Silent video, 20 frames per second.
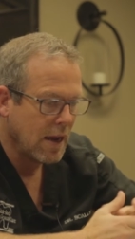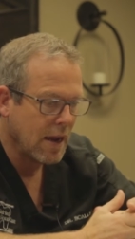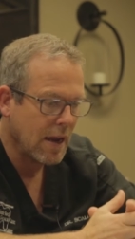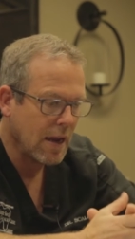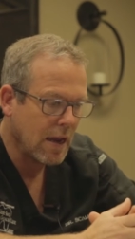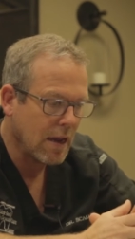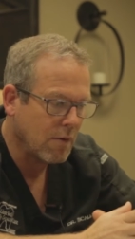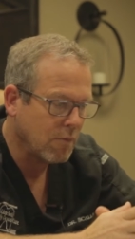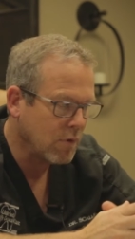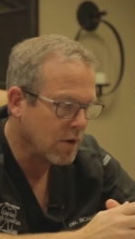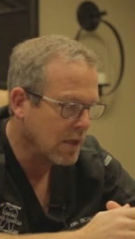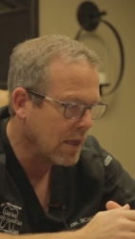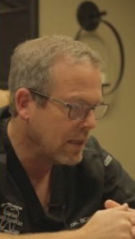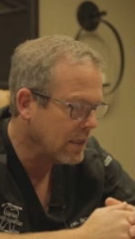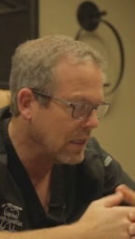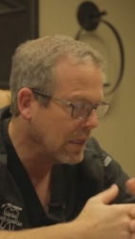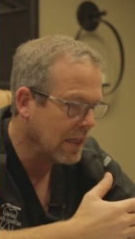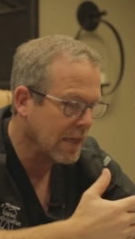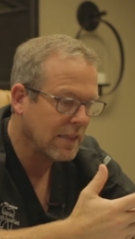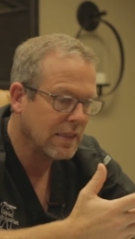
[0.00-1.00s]
and we
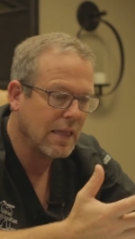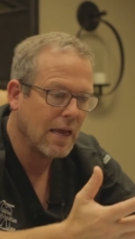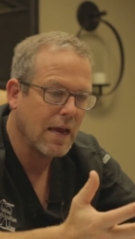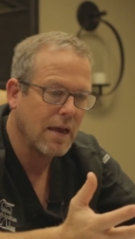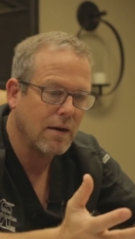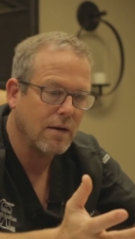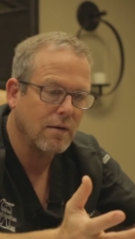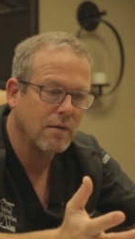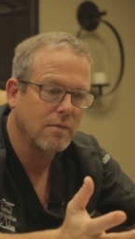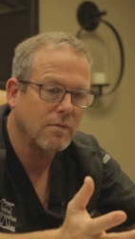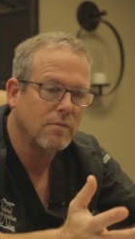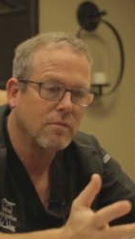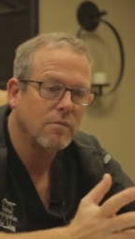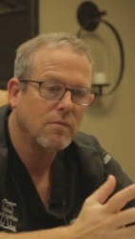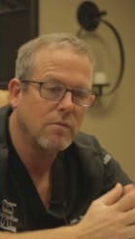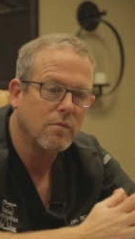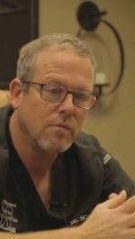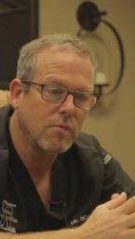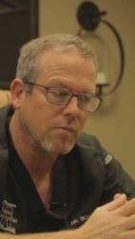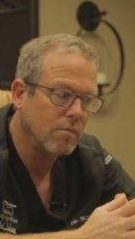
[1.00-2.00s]
had to let that
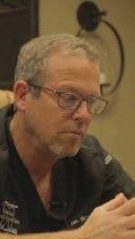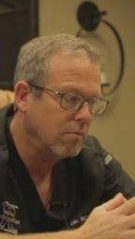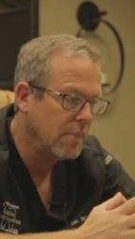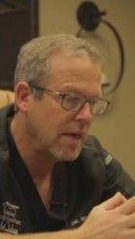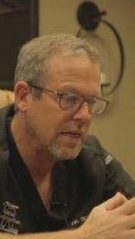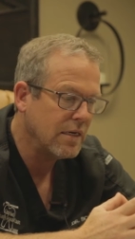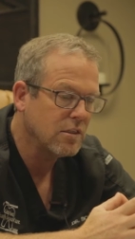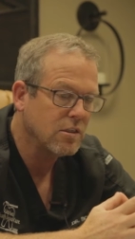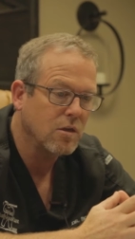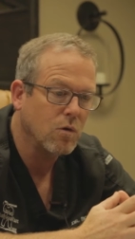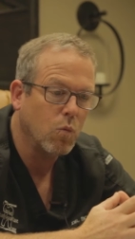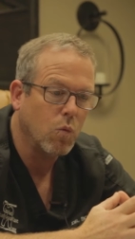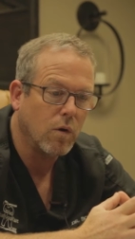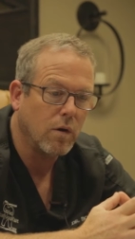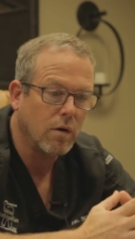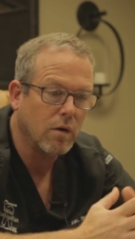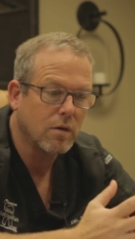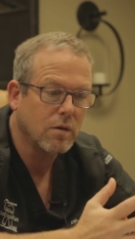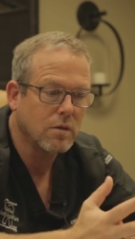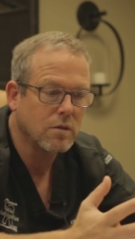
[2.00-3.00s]
medicine
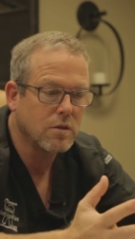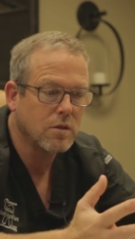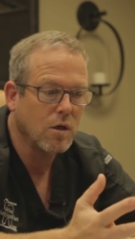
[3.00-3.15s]
work.